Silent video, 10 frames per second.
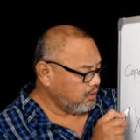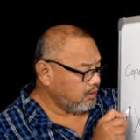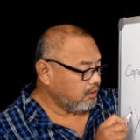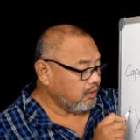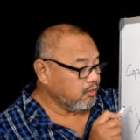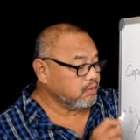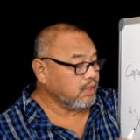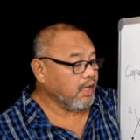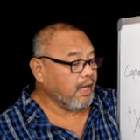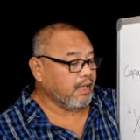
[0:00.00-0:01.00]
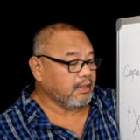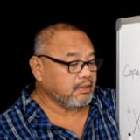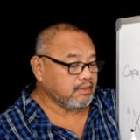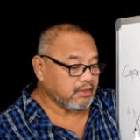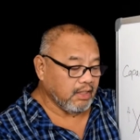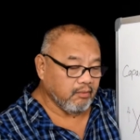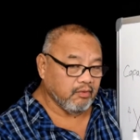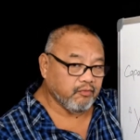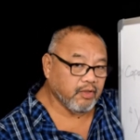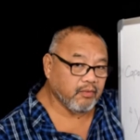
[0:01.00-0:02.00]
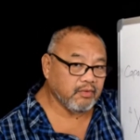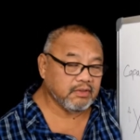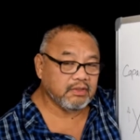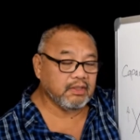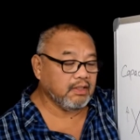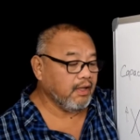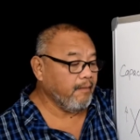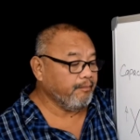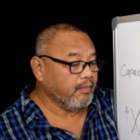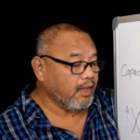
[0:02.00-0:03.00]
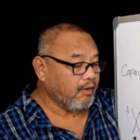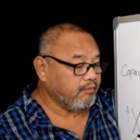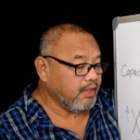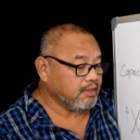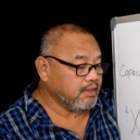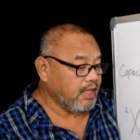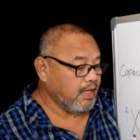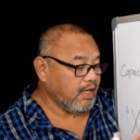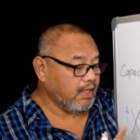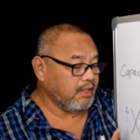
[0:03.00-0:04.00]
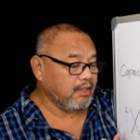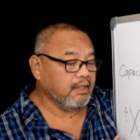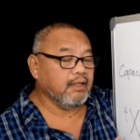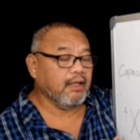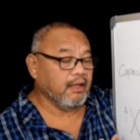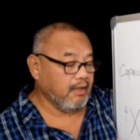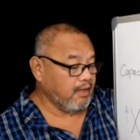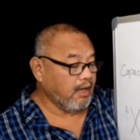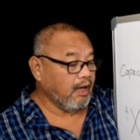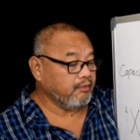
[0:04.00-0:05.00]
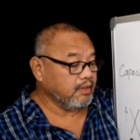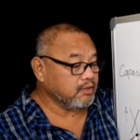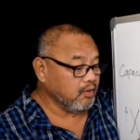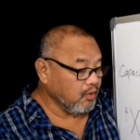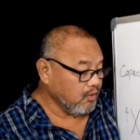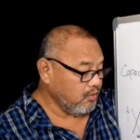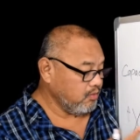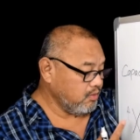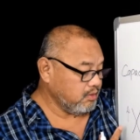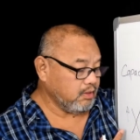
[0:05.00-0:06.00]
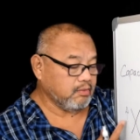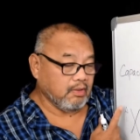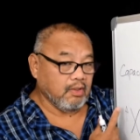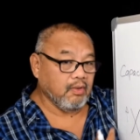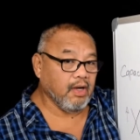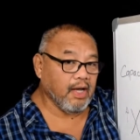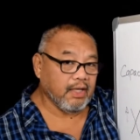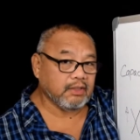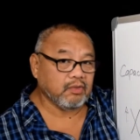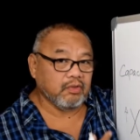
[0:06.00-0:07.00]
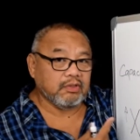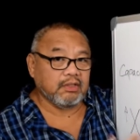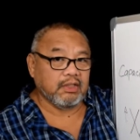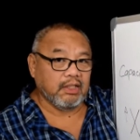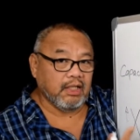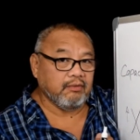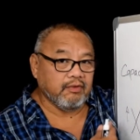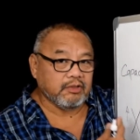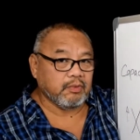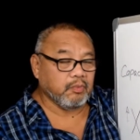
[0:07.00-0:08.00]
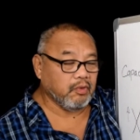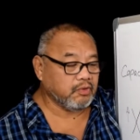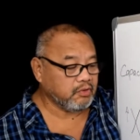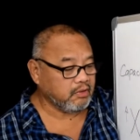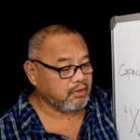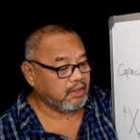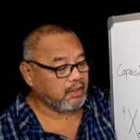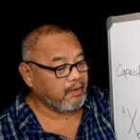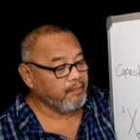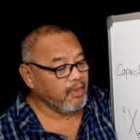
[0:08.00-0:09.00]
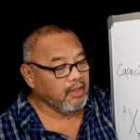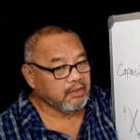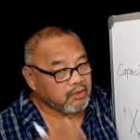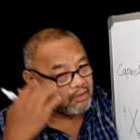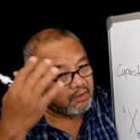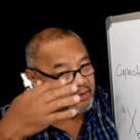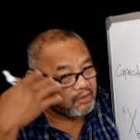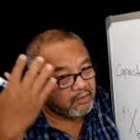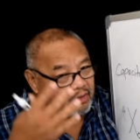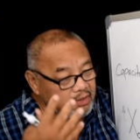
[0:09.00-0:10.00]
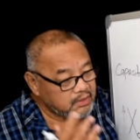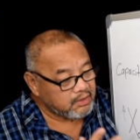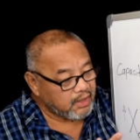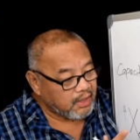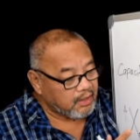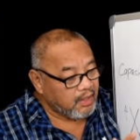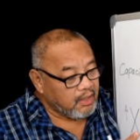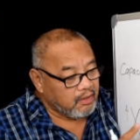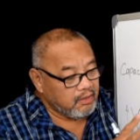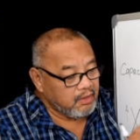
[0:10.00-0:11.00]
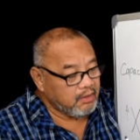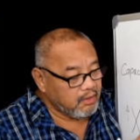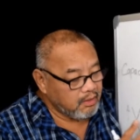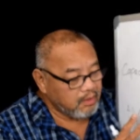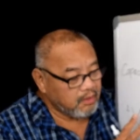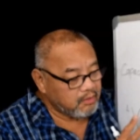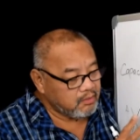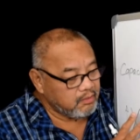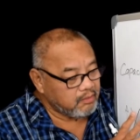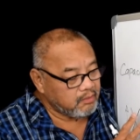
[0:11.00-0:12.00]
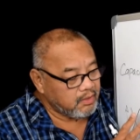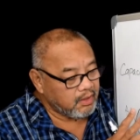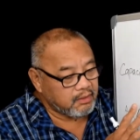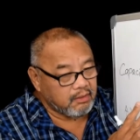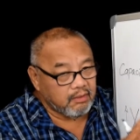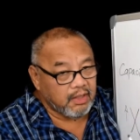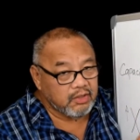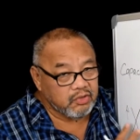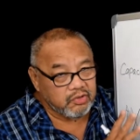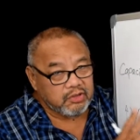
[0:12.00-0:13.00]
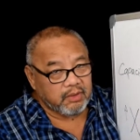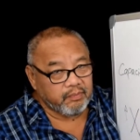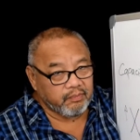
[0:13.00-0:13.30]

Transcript: goes high. Same with frequency. If that's high, if that's low, this will go high. So it's just an inverse proportional thing. So it's good to understand. You need to get the relationship